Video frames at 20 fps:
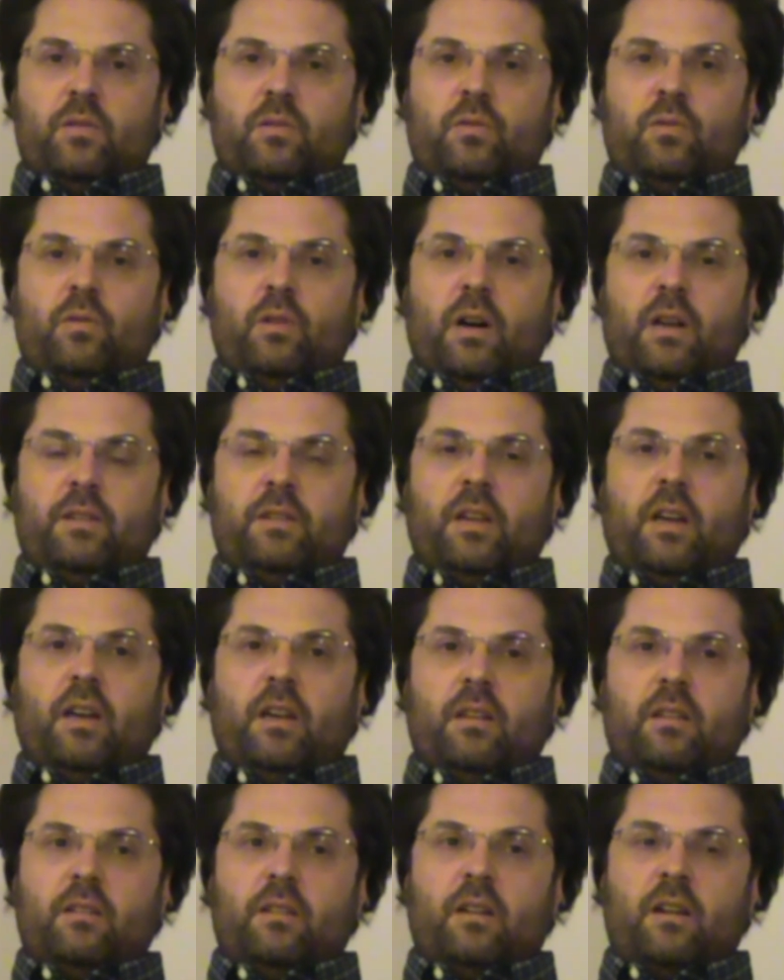to
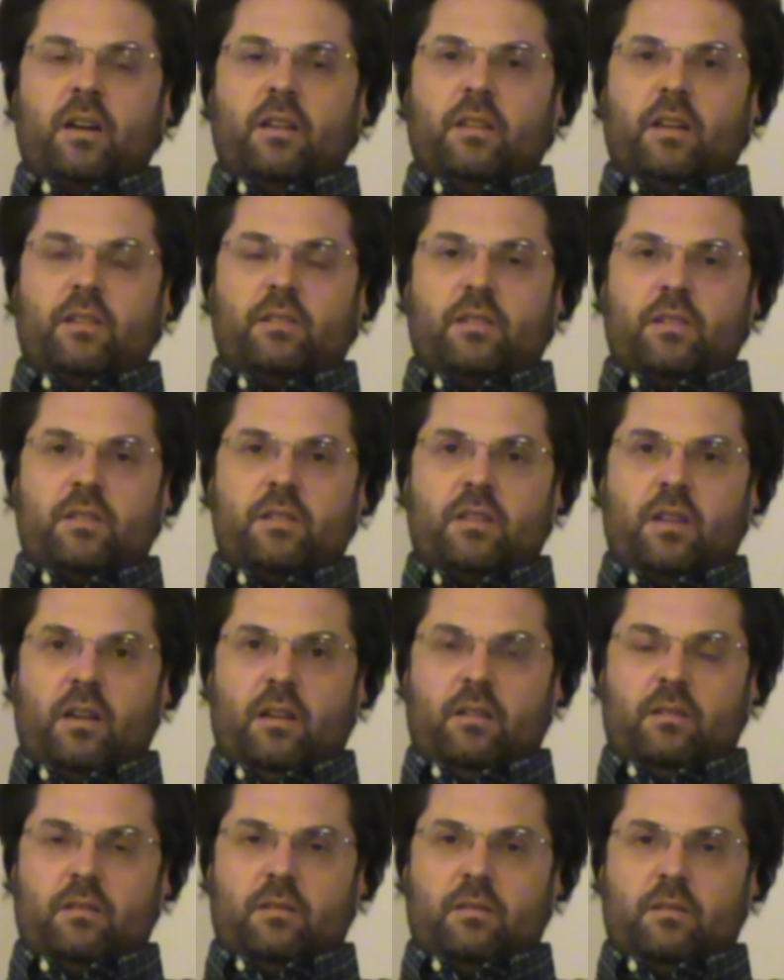attain the connected
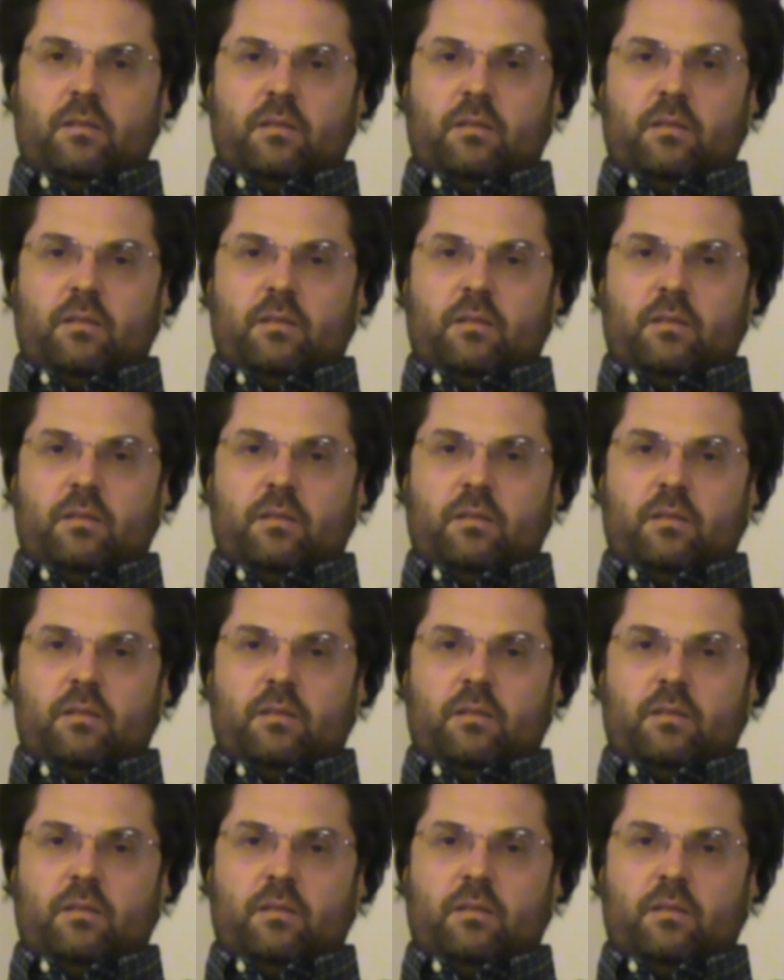state.